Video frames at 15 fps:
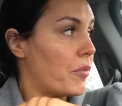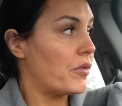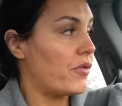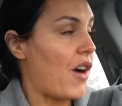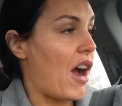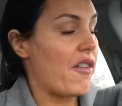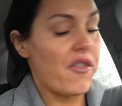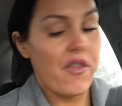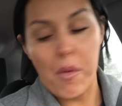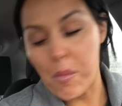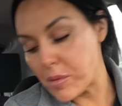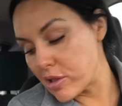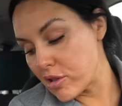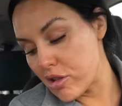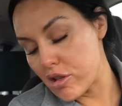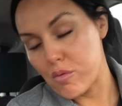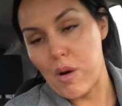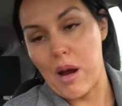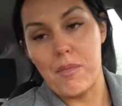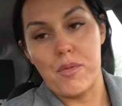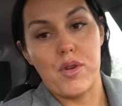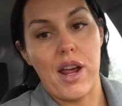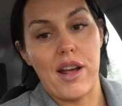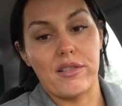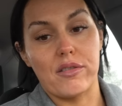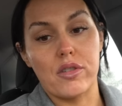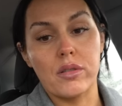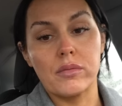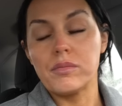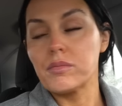Five of them was this
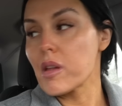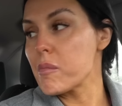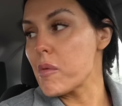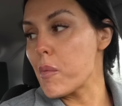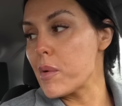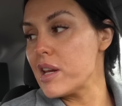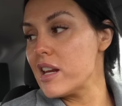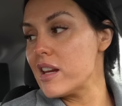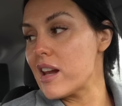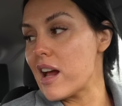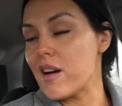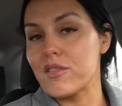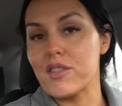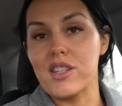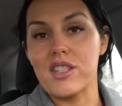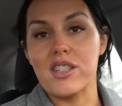Rambutans. But we needed a healthy